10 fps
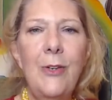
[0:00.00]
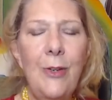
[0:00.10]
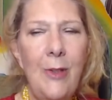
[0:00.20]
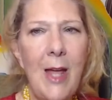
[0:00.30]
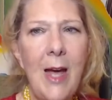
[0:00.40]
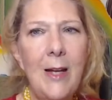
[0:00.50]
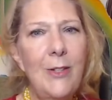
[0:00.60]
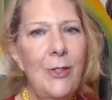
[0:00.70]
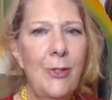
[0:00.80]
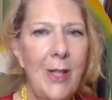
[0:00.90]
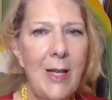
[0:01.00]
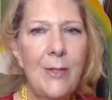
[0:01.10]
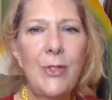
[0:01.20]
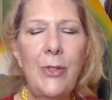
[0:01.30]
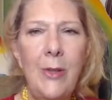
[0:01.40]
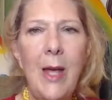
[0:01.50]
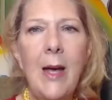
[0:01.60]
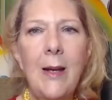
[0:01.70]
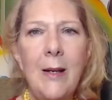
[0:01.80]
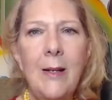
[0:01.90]
do that, do this, do
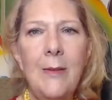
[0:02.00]
that